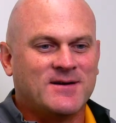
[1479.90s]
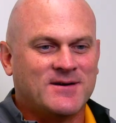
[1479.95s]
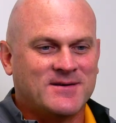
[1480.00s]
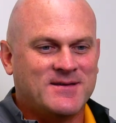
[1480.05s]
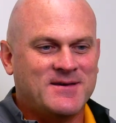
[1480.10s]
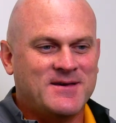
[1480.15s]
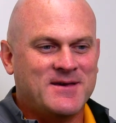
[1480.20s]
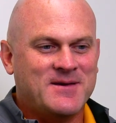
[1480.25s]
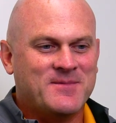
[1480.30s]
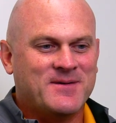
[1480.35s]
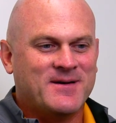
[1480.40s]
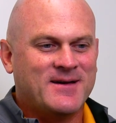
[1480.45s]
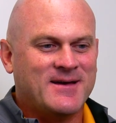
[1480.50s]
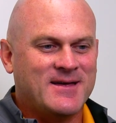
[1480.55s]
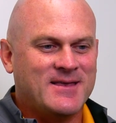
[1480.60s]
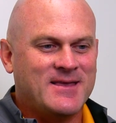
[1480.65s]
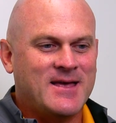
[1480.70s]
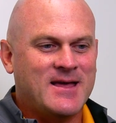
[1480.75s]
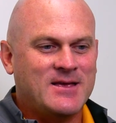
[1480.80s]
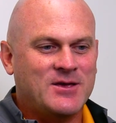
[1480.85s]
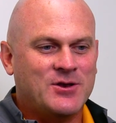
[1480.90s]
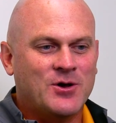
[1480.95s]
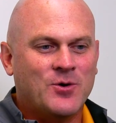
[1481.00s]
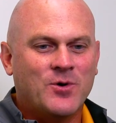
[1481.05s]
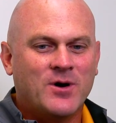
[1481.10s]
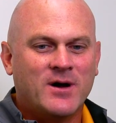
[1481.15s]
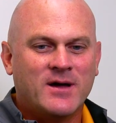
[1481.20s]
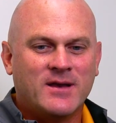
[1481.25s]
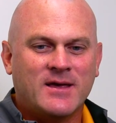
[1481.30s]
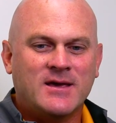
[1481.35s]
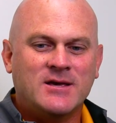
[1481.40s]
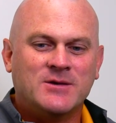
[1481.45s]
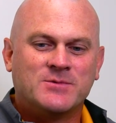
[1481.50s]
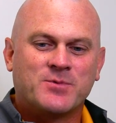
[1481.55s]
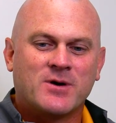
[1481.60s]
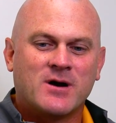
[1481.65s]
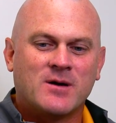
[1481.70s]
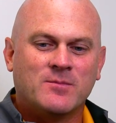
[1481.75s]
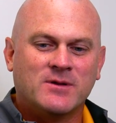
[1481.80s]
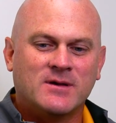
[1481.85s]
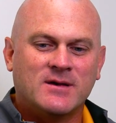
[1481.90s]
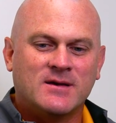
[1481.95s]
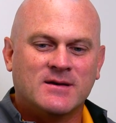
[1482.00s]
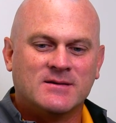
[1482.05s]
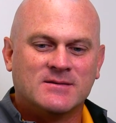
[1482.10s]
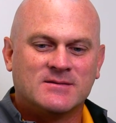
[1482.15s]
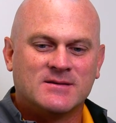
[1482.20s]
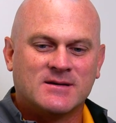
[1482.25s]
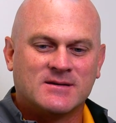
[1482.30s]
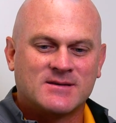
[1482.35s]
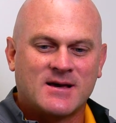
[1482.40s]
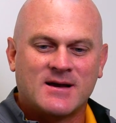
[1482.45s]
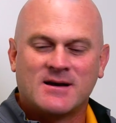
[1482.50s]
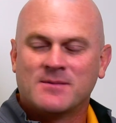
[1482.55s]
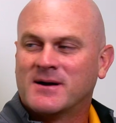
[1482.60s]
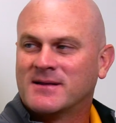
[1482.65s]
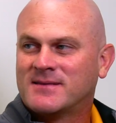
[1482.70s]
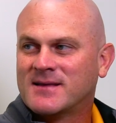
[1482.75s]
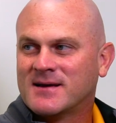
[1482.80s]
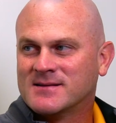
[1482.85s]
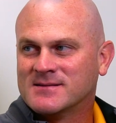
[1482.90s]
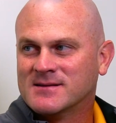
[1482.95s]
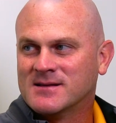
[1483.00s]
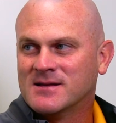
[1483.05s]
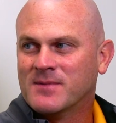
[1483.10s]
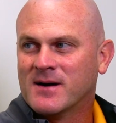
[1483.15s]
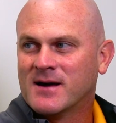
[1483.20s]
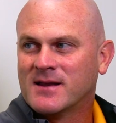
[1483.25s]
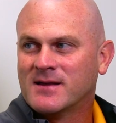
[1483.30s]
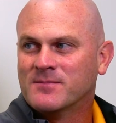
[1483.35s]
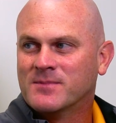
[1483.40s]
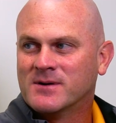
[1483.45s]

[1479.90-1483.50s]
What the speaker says: our team. And, and you know what? He's probably as excited about that as anybody.